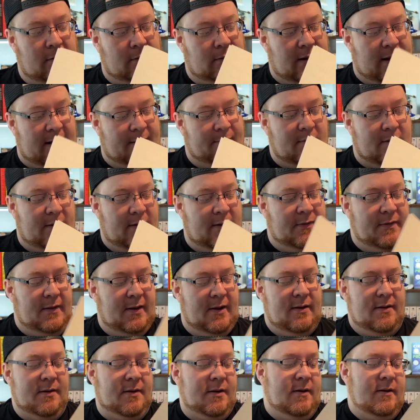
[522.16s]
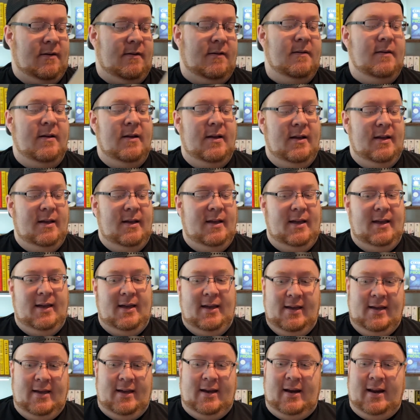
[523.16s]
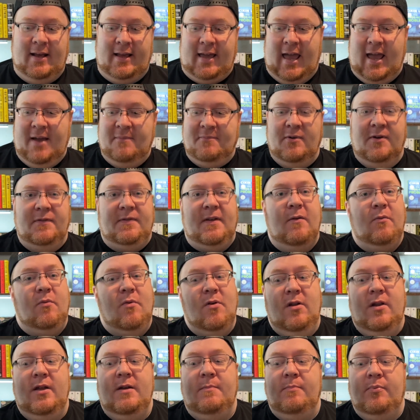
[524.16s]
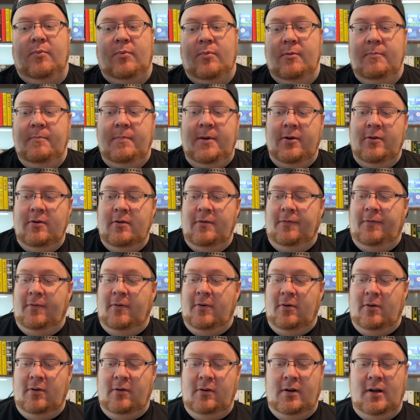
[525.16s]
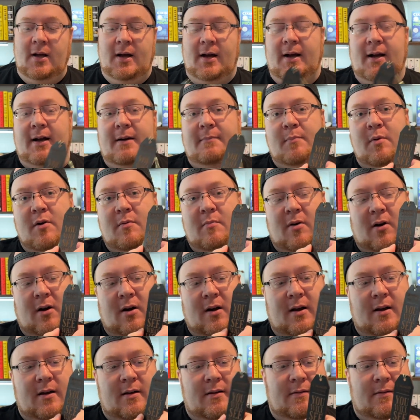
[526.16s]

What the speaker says: library thing on here. And it came with a really beautiful bookmark.